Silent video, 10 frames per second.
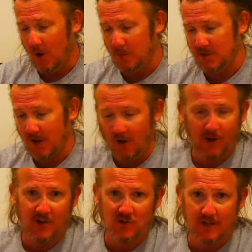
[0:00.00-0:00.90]
Obviously
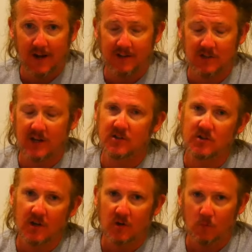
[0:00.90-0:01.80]
location and
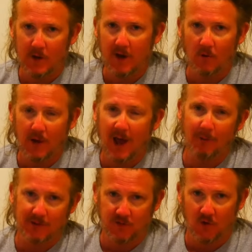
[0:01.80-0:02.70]
access we know
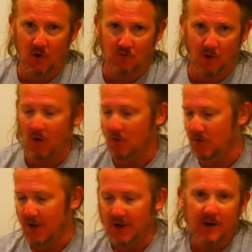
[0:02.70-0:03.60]
now is Third
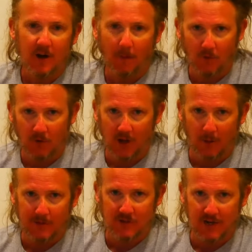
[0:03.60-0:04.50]
Road. I'm not going to
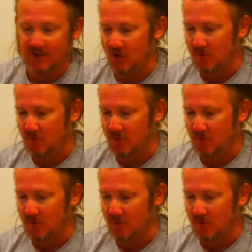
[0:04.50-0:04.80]
go into that too